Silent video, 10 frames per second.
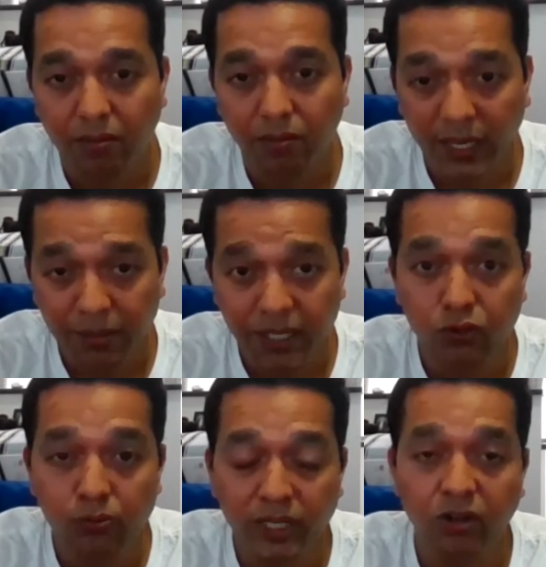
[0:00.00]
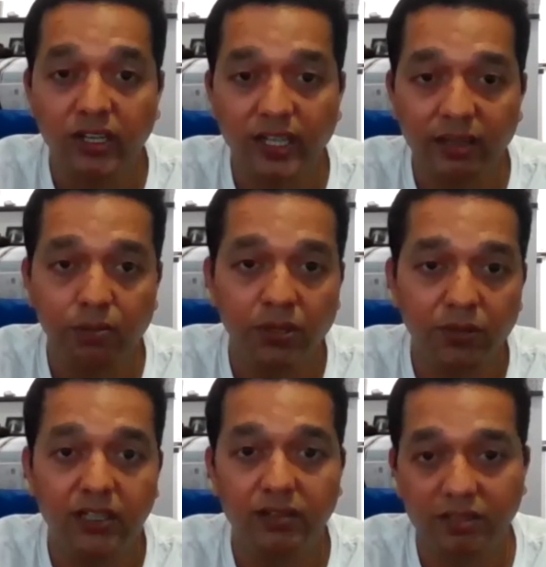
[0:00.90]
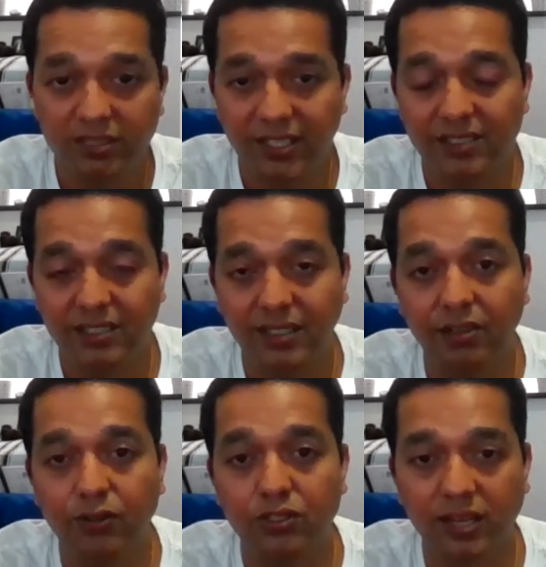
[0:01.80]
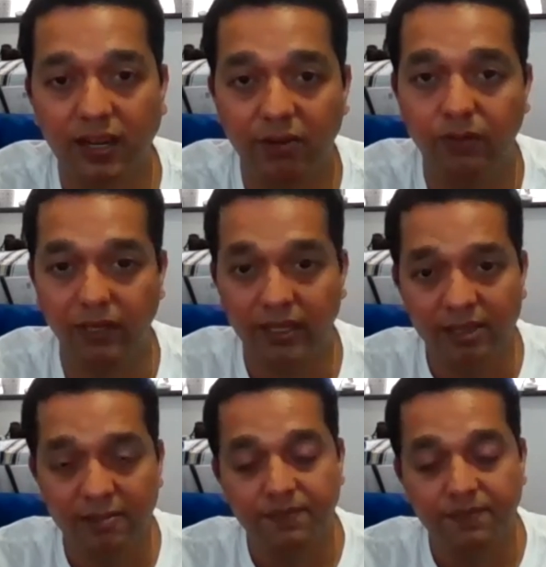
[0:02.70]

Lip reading: Maybe you may not get a permanent residency to start with.